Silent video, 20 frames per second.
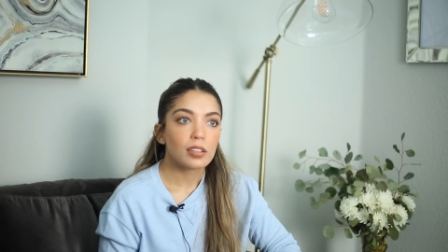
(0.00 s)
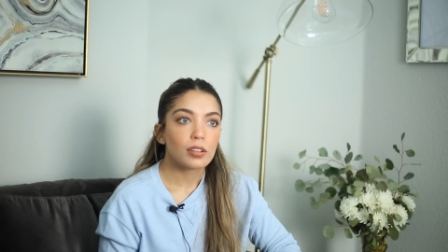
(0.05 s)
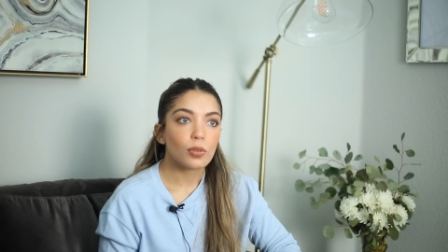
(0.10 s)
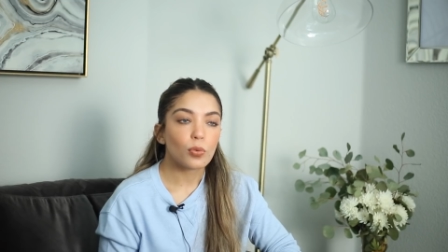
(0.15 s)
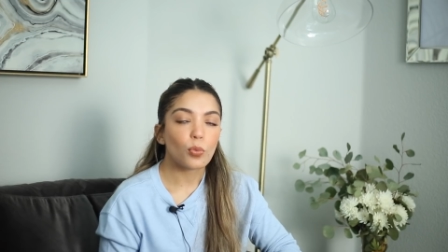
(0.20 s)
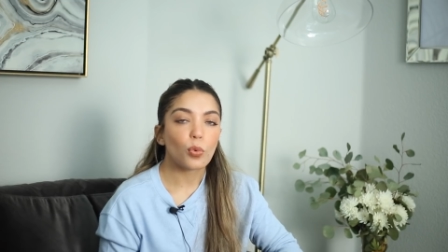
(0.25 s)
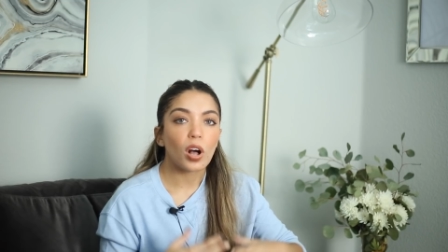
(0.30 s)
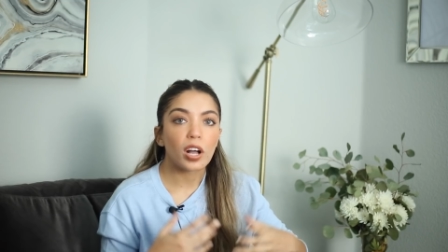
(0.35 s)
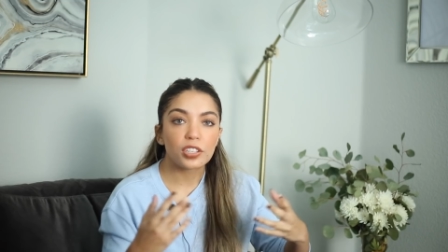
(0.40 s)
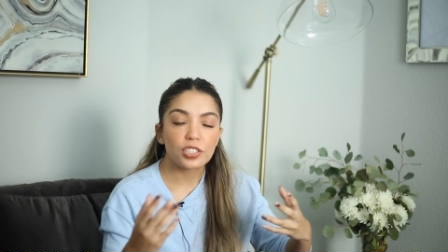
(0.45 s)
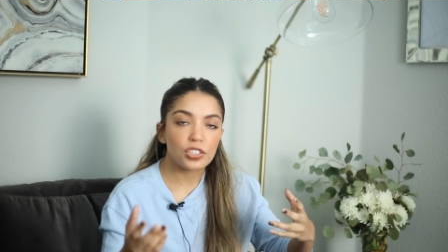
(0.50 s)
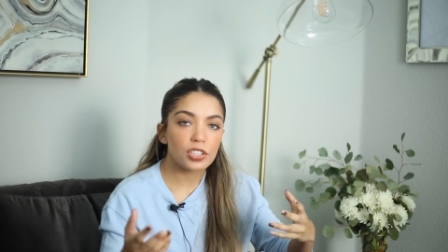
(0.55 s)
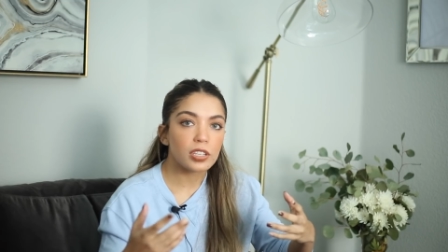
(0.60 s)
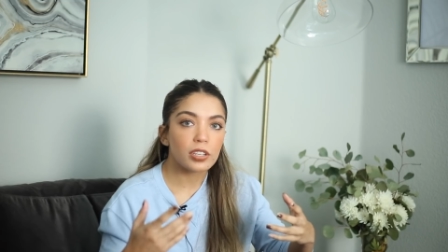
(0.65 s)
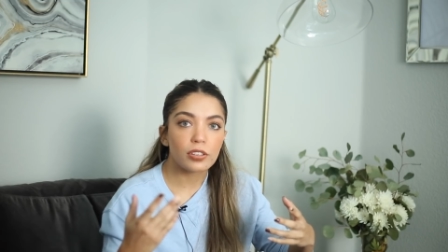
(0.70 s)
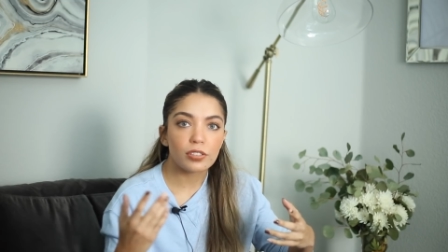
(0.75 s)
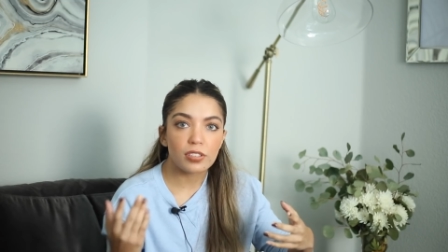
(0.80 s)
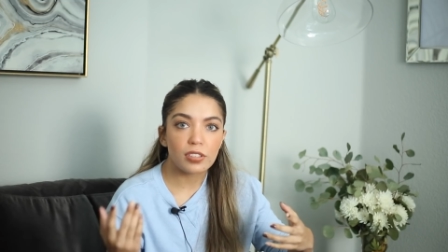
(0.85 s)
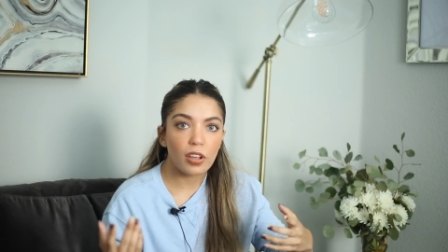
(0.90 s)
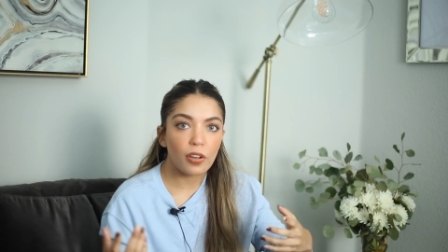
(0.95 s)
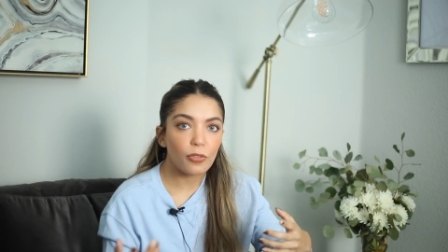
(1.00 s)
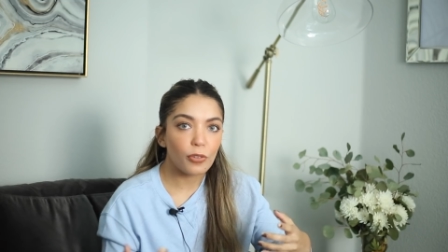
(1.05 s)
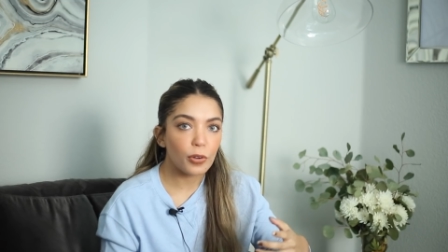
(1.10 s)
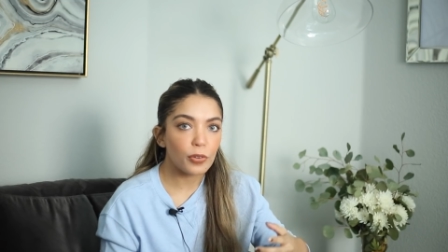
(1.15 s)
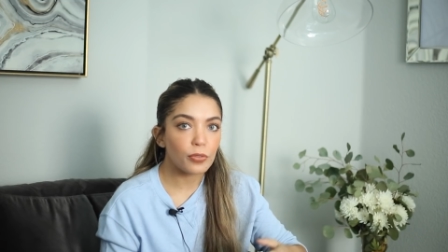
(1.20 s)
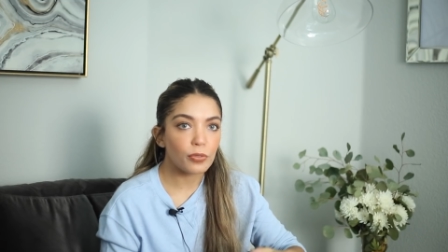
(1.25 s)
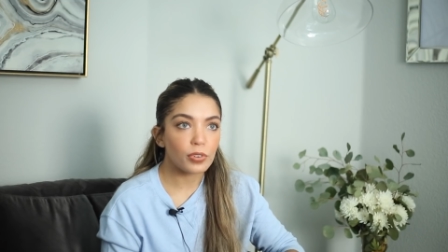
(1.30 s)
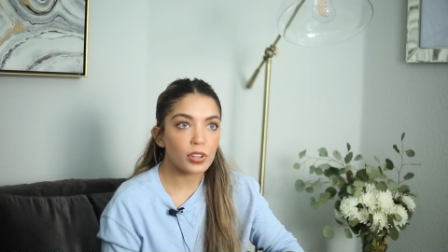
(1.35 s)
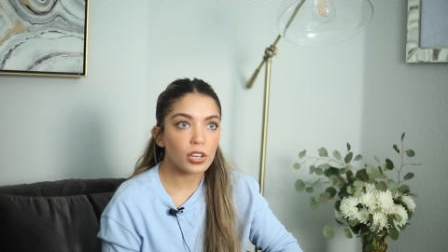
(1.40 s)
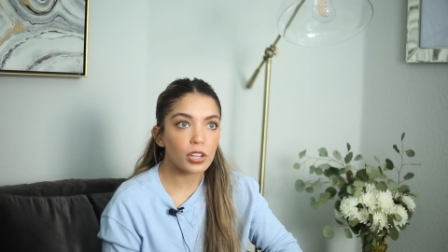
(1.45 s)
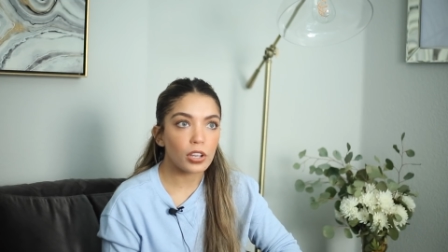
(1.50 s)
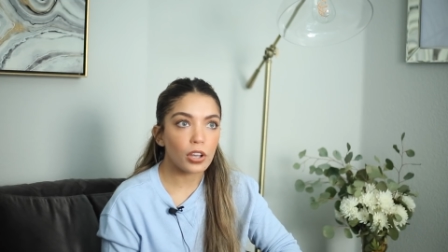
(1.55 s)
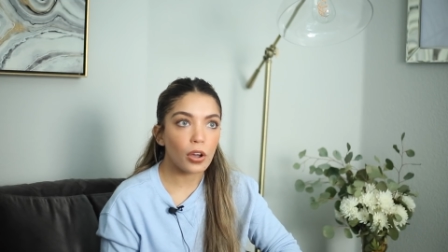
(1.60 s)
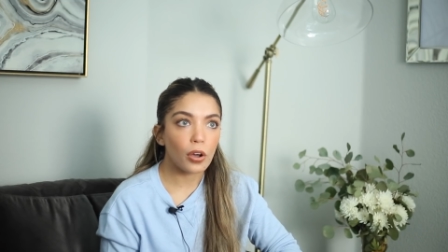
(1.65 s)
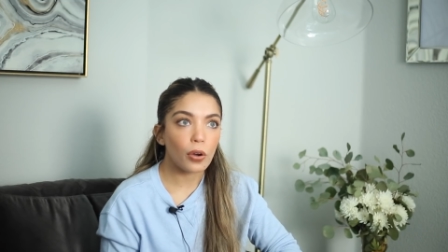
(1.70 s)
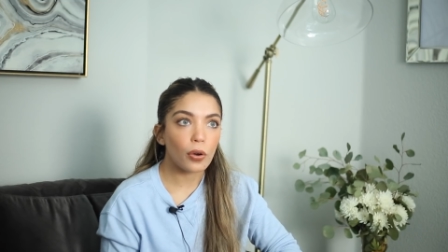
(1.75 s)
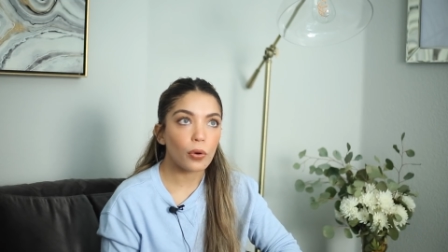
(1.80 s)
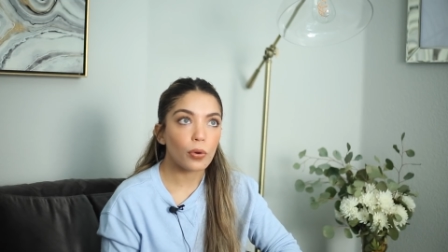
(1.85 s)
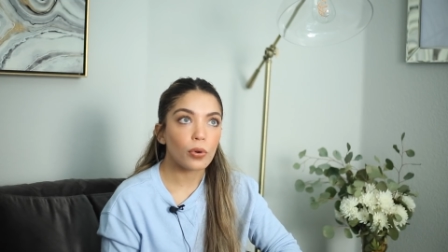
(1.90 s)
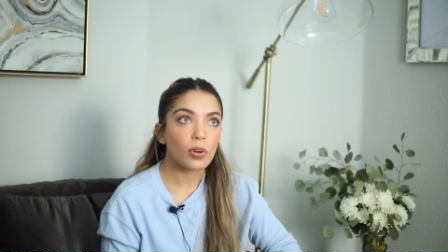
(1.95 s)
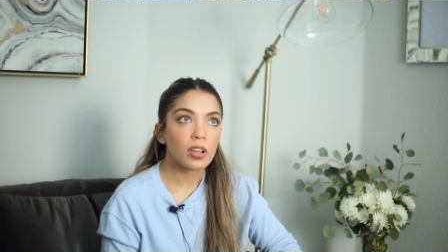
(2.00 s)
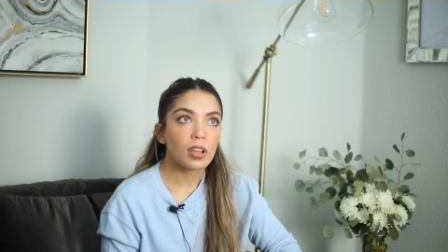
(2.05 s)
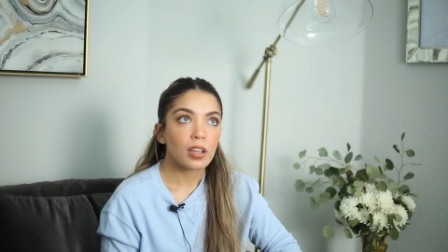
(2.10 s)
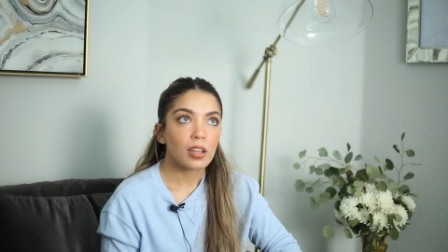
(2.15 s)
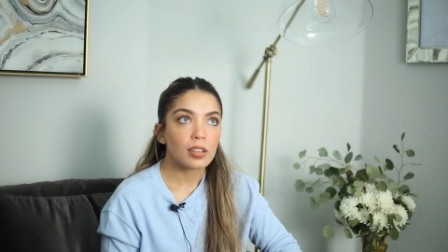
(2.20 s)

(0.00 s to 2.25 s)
watching yourself on video,